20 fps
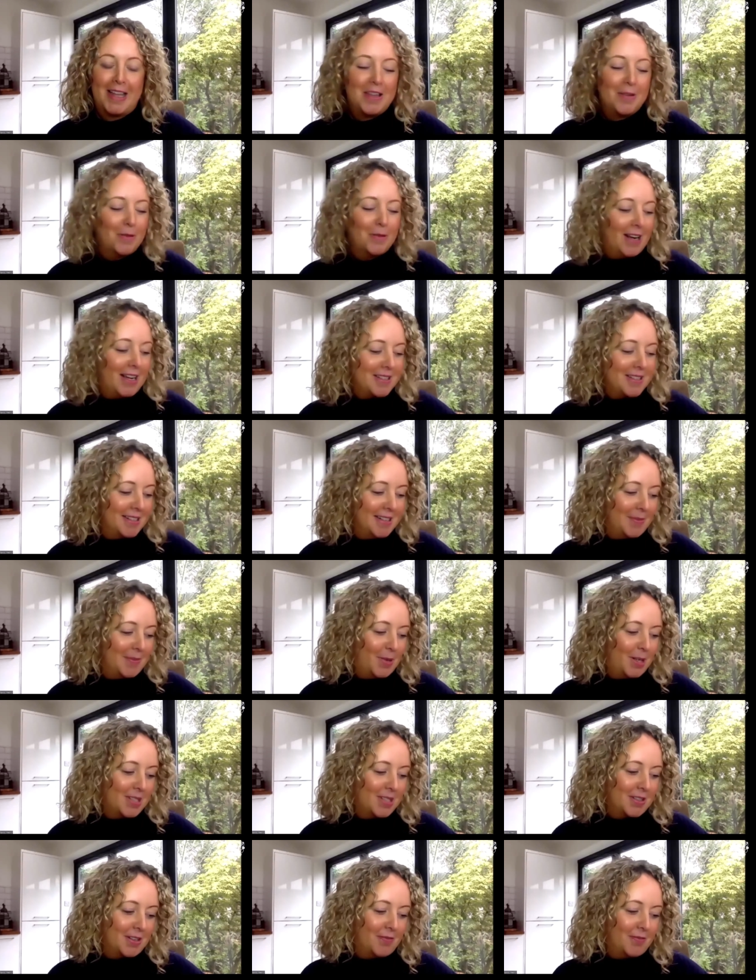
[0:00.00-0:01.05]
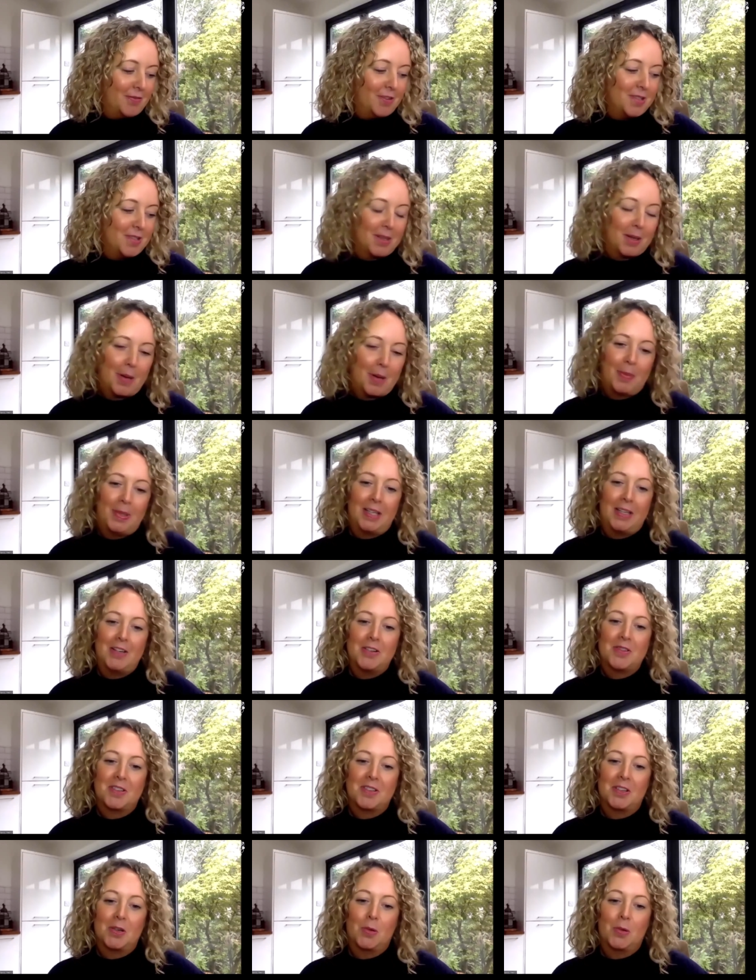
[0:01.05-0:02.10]
You were asked in a press conference a couple of
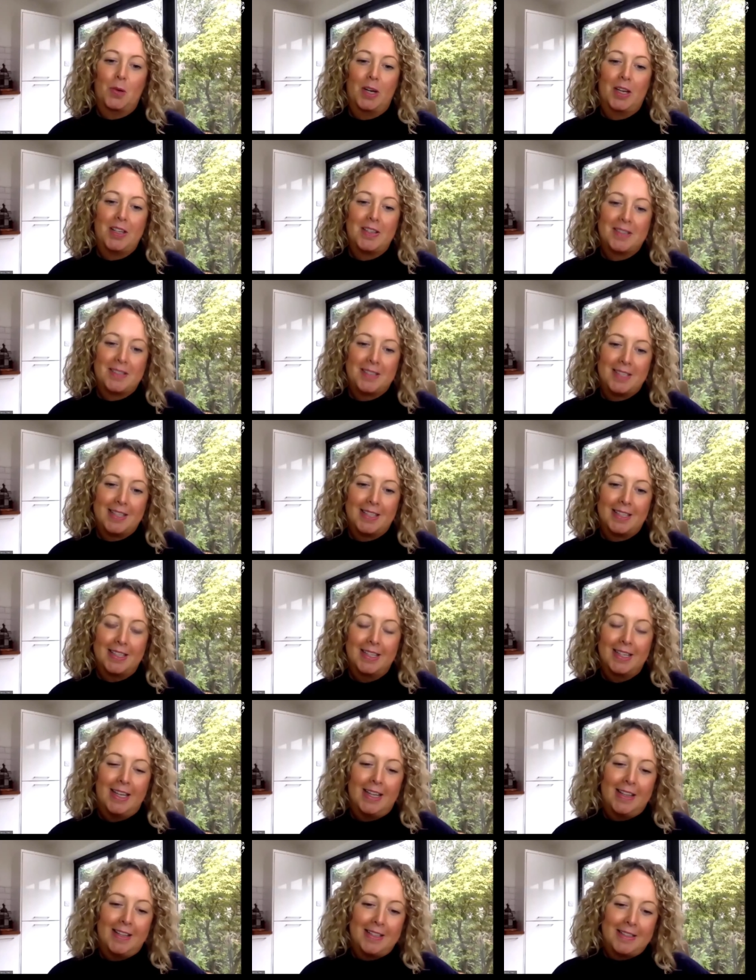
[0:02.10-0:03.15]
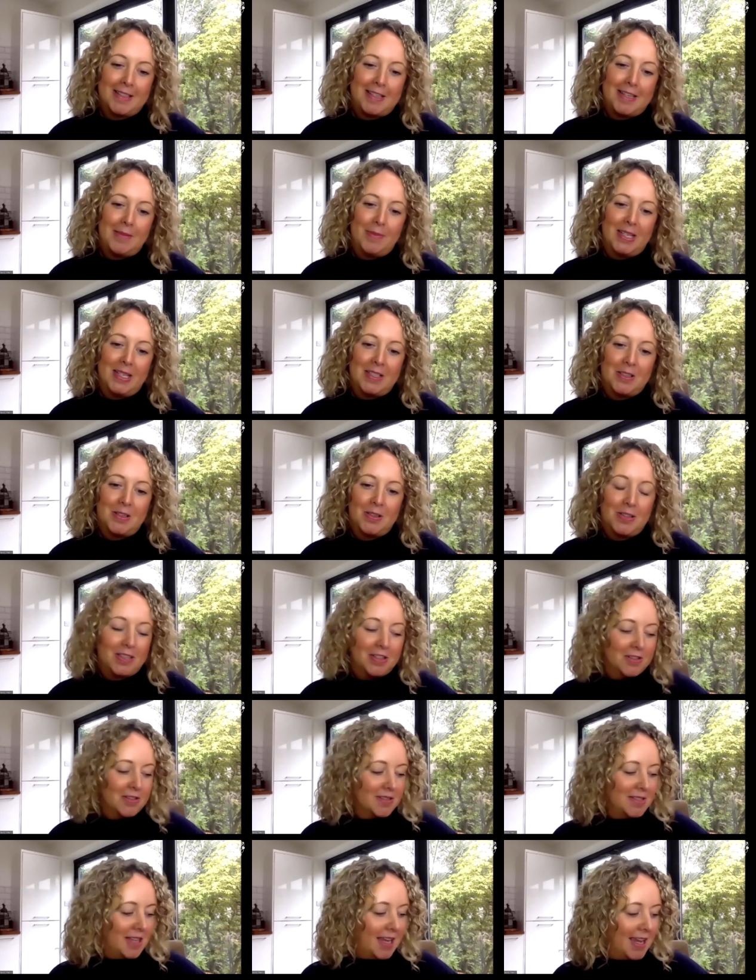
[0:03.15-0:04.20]
years ago where you see the team in 2
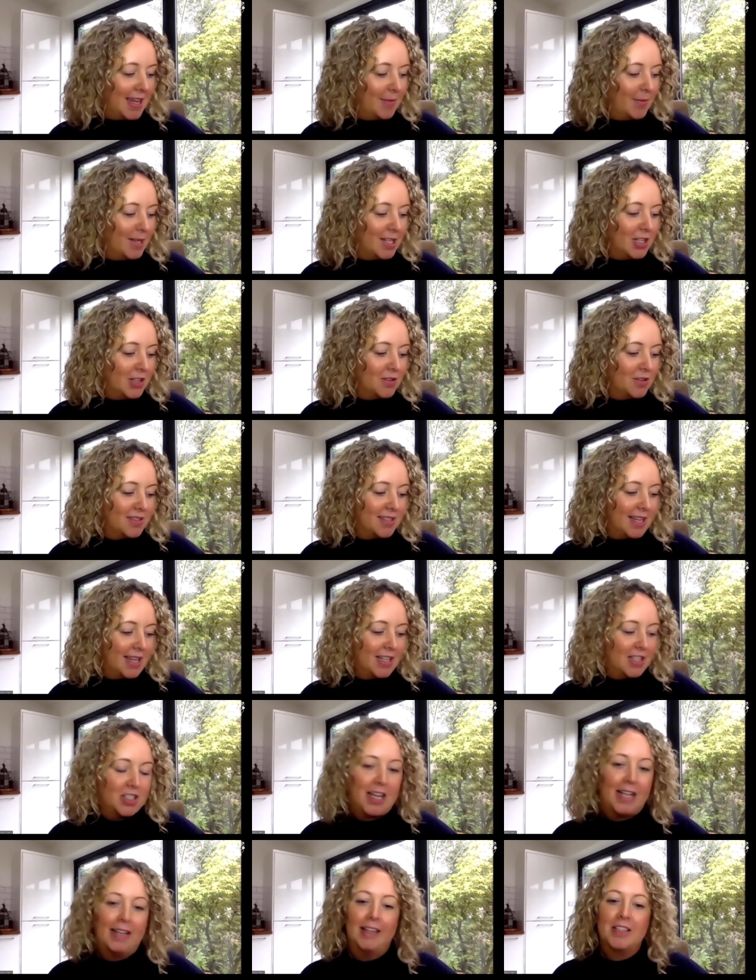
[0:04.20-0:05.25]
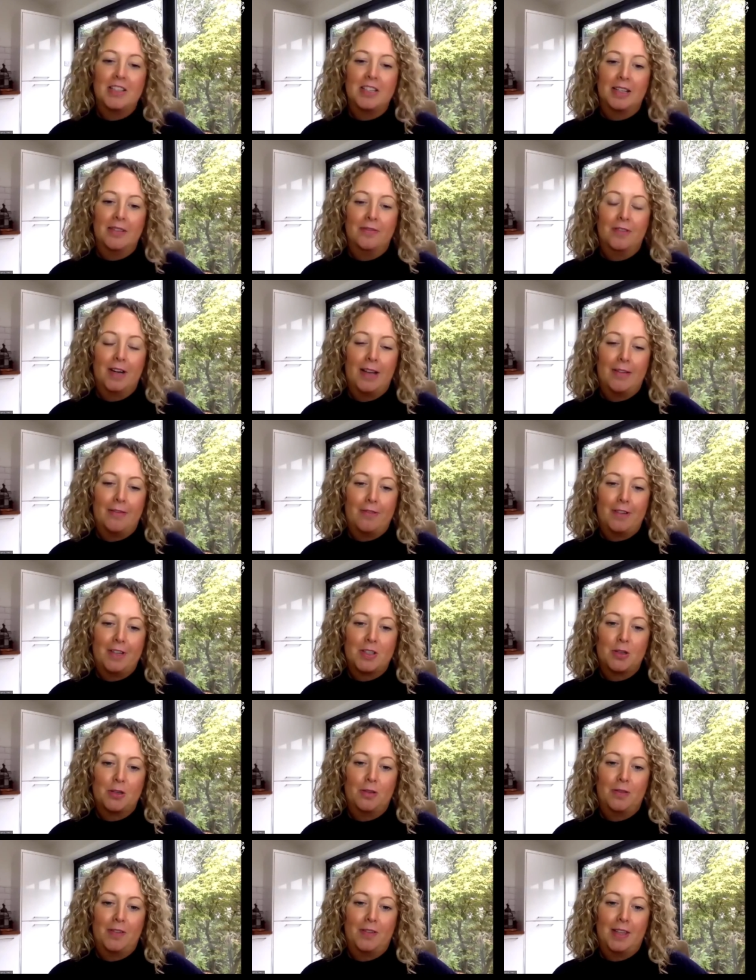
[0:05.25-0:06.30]
years' time, and you said challenging for every
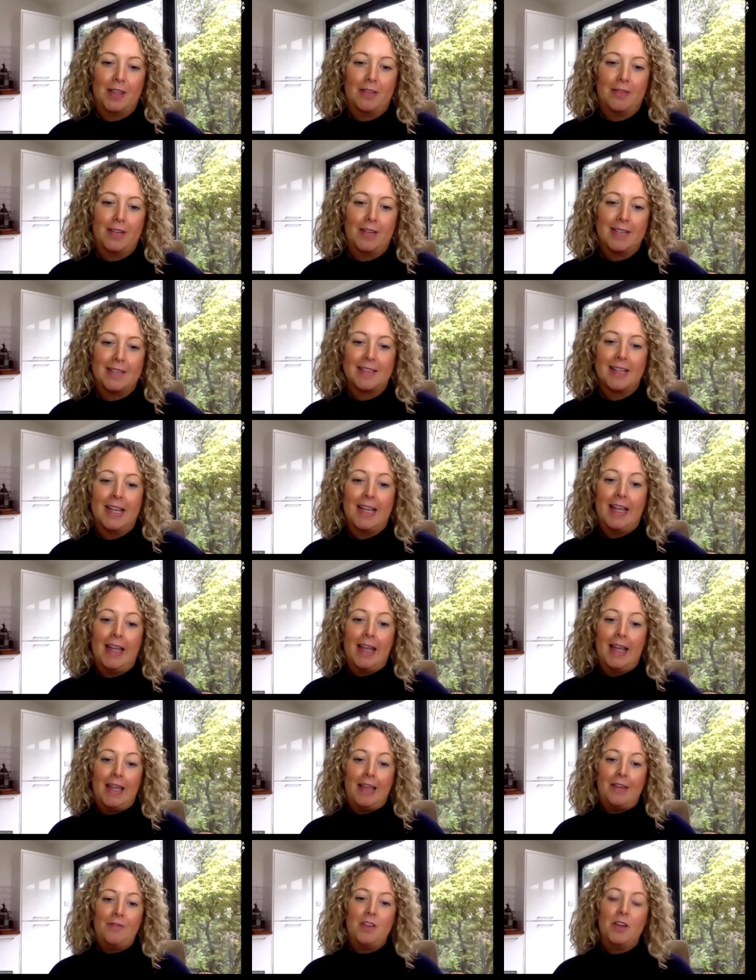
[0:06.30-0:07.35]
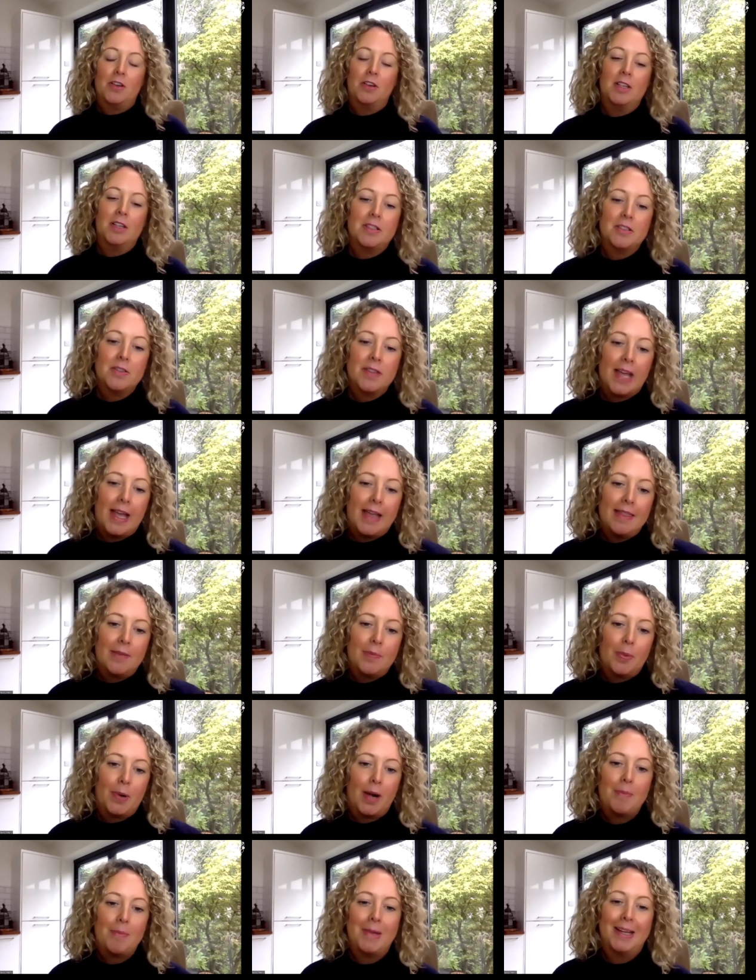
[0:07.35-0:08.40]
trophy there is. If you're going to do that in the
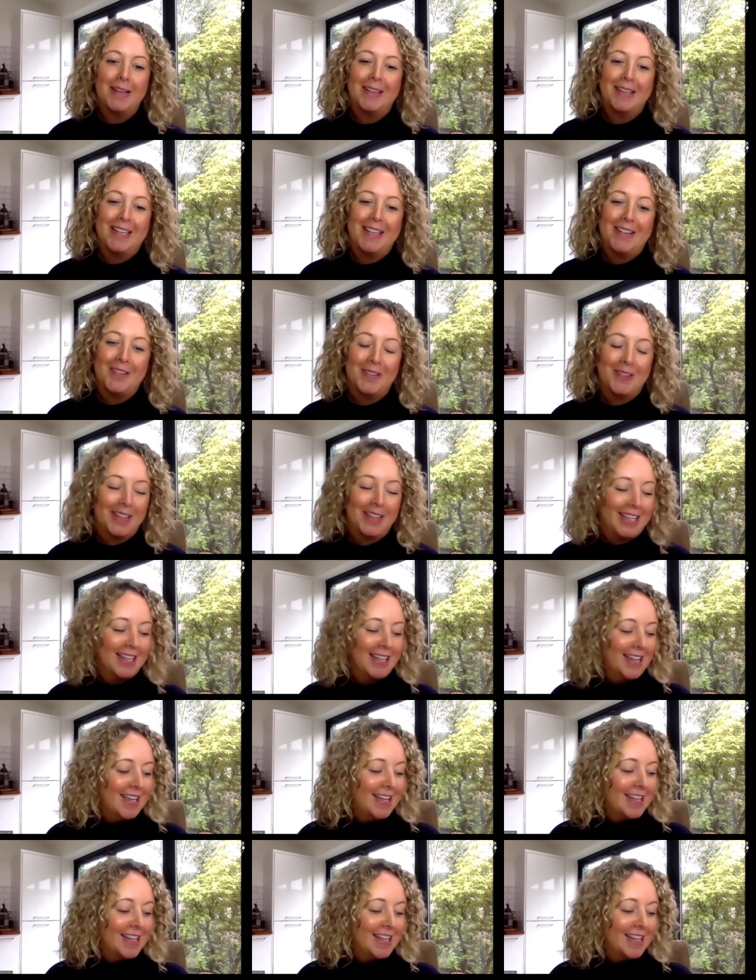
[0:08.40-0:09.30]
Premier League, Ollie,